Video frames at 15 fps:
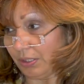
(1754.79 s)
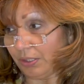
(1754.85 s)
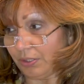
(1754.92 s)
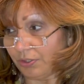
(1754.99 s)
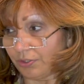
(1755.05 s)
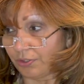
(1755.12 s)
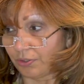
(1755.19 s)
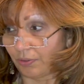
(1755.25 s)

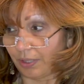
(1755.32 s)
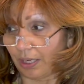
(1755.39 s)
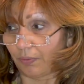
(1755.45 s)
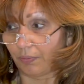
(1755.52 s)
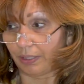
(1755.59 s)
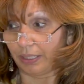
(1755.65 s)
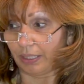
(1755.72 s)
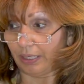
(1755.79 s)
So that
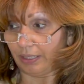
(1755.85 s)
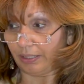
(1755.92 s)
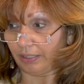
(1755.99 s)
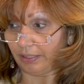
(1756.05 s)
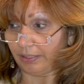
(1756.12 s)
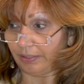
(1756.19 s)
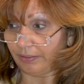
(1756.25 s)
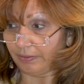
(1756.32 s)
way
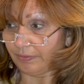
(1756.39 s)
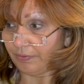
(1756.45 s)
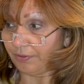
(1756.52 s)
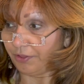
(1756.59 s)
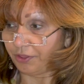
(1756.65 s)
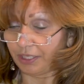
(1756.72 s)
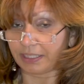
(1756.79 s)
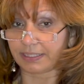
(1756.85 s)

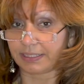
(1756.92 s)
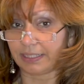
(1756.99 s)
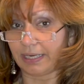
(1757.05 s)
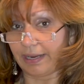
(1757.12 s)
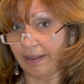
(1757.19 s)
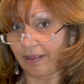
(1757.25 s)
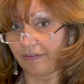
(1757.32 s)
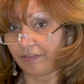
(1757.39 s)
the things that I
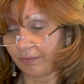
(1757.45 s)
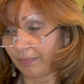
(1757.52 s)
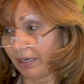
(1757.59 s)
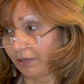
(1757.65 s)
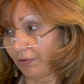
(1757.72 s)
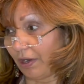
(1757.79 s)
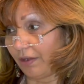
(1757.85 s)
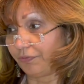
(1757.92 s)
have in my
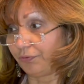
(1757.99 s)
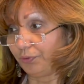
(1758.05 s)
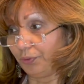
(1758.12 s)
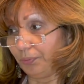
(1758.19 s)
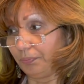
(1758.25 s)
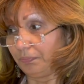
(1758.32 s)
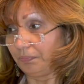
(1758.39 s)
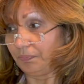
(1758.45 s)
craft
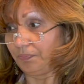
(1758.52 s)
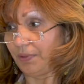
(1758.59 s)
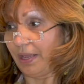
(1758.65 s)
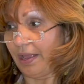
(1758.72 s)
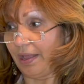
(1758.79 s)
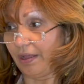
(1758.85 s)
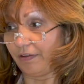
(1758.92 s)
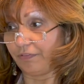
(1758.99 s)
room
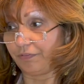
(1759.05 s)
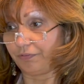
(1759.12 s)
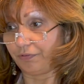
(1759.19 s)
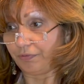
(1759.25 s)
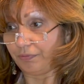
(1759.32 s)
have